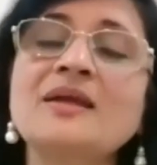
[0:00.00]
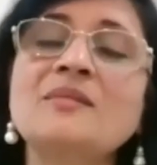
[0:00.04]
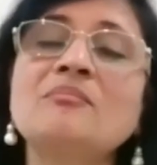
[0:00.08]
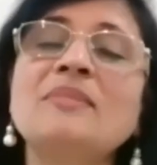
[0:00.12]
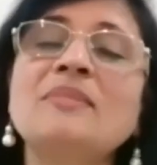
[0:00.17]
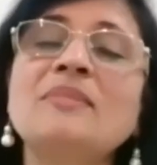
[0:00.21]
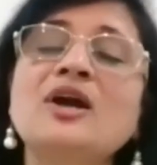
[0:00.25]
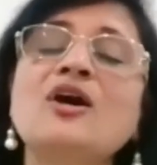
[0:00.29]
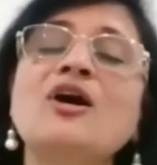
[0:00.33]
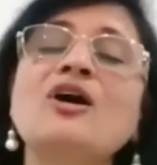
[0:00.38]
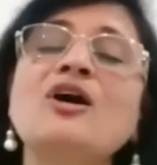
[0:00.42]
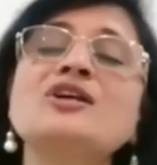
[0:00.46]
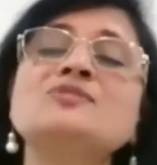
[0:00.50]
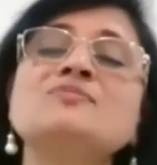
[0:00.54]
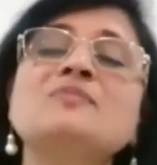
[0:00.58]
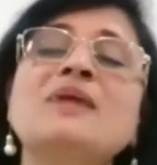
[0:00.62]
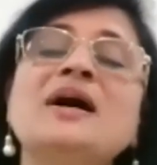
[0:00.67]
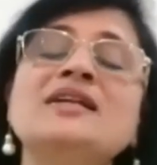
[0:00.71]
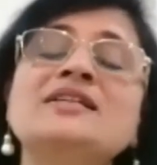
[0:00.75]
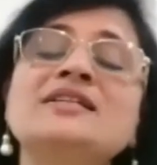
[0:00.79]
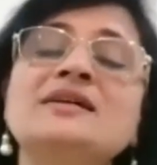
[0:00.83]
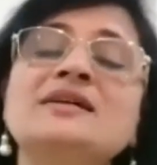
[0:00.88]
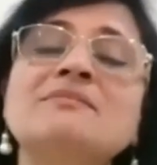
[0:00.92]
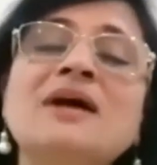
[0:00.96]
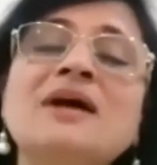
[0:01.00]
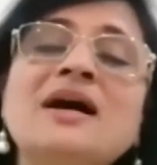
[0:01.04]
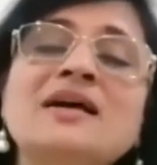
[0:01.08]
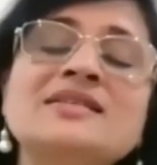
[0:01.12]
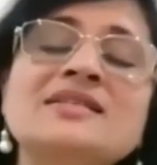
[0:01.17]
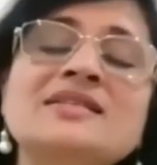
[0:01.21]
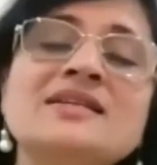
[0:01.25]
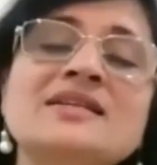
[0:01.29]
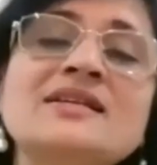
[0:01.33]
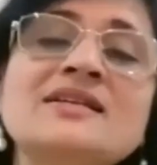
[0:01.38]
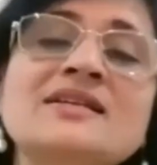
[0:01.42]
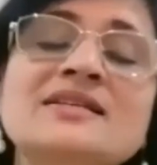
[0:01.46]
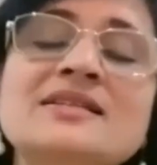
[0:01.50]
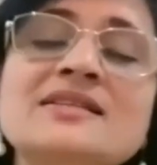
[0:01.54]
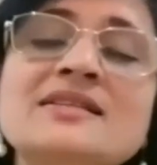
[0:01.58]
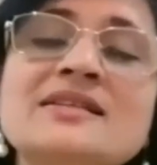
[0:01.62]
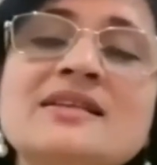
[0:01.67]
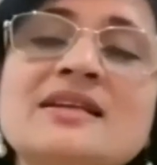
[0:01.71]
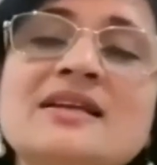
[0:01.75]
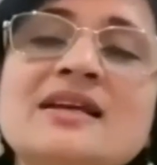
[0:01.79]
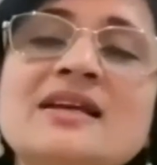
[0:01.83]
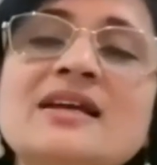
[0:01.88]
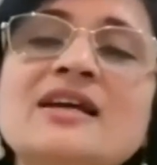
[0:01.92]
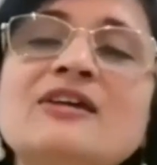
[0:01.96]
Because, my dear masters,
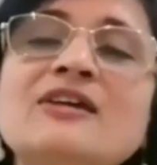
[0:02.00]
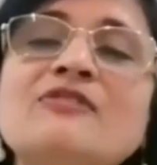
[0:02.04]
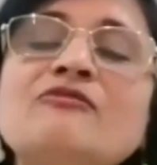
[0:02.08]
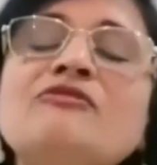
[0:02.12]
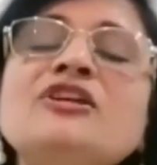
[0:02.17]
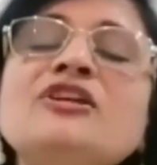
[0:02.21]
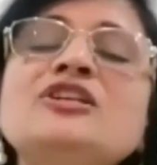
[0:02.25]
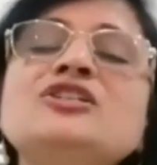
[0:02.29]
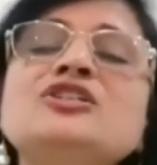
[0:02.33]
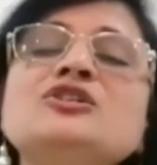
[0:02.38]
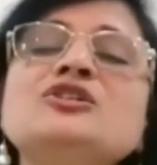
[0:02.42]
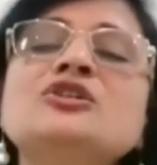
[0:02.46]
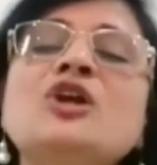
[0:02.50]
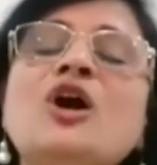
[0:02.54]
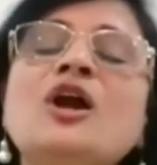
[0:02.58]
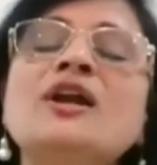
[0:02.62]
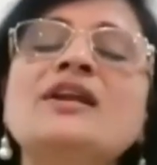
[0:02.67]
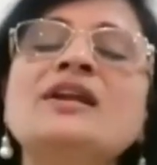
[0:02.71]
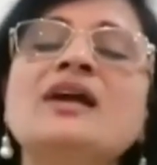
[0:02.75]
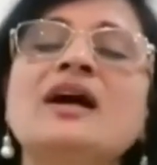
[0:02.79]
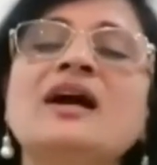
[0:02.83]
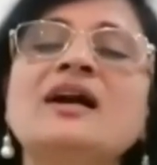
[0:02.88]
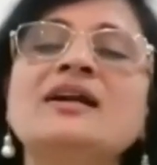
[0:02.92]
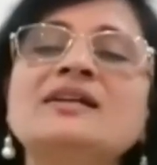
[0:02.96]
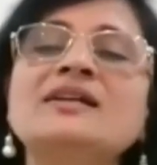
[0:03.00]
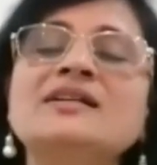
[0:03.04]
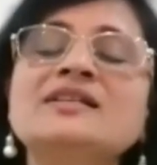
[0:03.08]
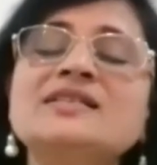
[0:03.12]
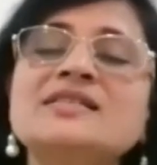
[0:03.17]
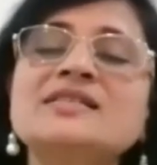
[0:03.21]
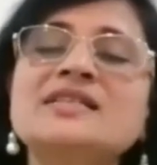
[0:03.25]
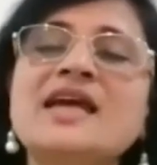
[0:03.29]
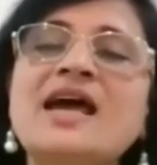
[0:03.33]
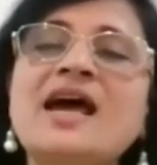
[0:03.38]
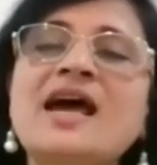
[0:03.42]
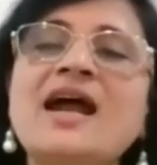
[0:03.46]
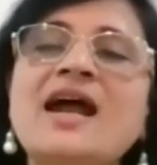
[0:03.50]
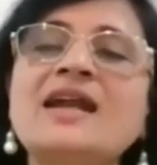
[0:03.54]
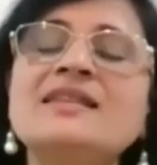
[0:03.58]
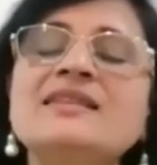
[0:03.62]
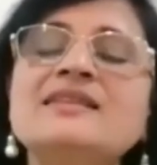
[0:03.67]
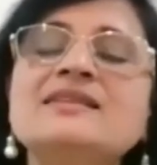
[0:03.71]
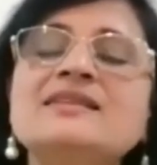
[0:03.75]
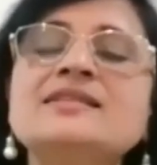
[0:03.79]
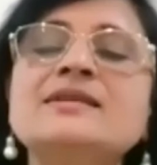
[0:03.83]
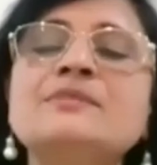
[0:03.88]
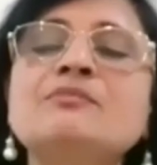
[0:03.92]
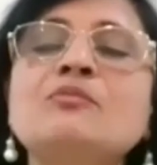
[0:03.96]
we do not understand
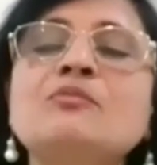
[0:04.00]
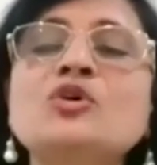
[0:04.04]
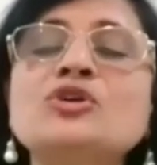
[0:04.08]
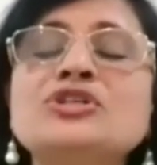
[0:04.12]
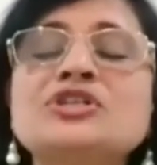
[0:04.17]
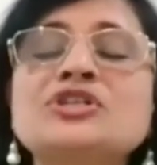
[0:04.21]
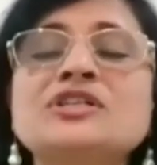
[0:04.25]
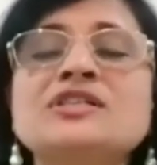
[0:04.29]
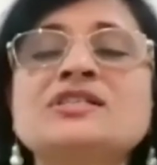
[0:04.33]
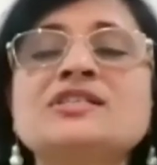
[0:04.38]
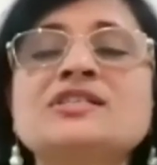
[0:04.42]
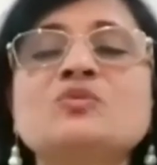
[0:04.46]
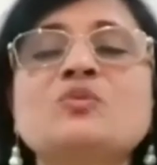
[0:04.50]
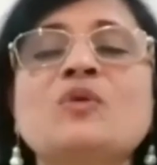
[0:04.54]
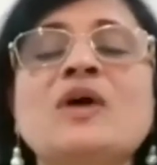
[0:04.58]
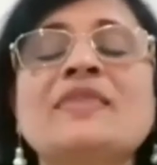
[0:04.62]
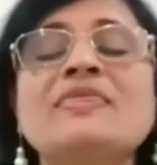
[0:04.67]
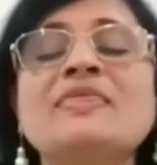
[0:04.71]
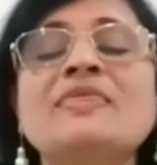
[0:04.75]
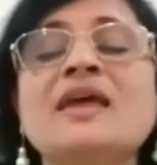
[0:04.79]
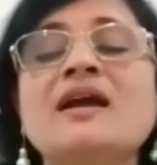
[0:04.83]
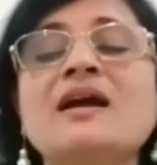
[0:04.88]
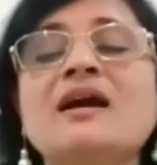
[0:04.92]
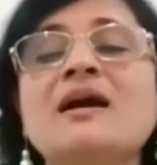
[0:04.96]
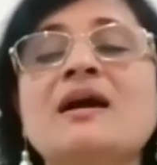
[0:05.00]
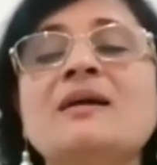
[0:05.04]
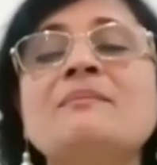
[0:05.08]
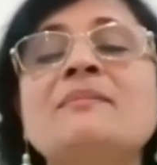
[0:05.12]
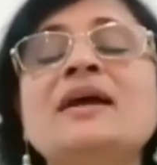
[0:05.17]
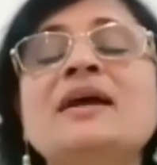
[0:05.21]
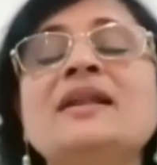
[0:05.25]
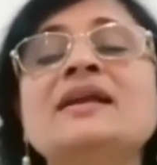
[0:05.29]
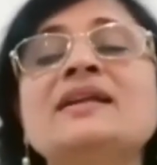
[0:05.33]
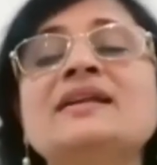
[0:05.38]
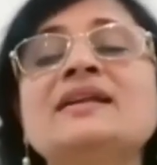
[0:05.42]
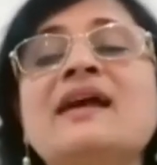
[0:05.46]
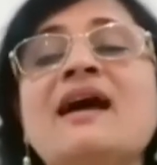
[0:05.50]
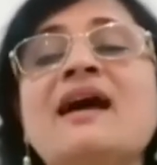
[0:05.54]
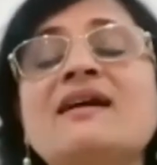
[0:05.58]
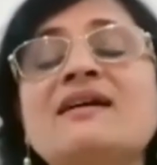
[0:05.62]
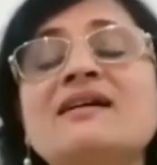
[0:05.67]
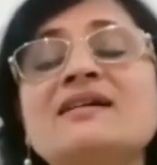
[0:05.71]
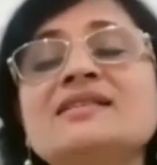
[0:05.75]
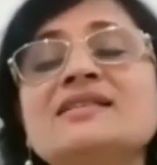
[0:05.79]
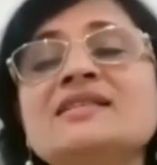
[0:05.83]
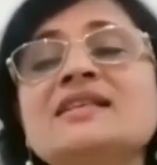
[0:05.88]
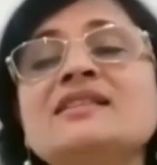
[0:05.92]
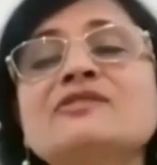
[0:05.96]
these emotions when they come and attack
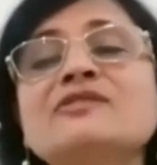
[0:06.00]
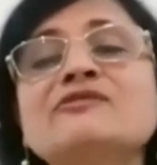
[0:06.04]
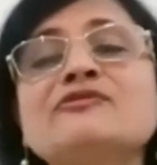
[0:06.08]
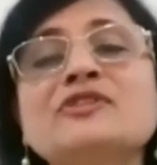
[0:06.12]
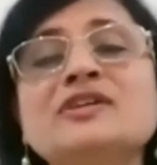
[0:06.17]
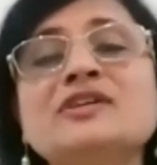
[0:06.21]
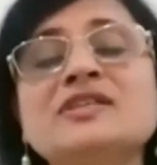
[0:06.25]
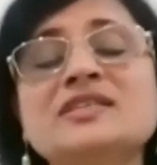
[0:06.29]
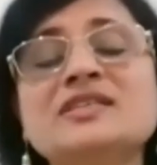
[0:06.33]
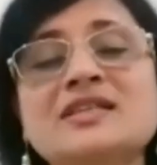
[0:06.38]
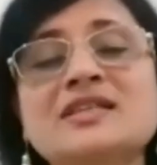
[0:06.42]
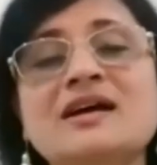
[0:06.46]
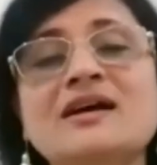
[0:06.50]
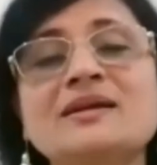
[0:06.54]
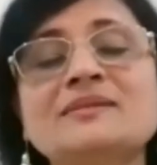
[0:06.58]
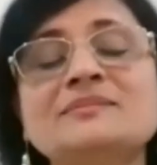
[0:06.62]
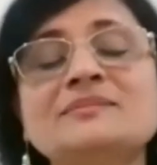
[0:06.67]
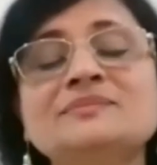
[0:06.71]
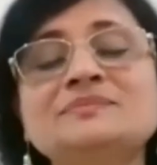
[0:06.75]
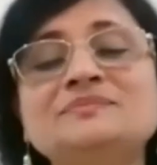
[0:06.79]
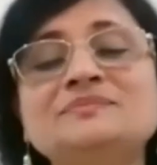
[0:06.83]
us in the first time.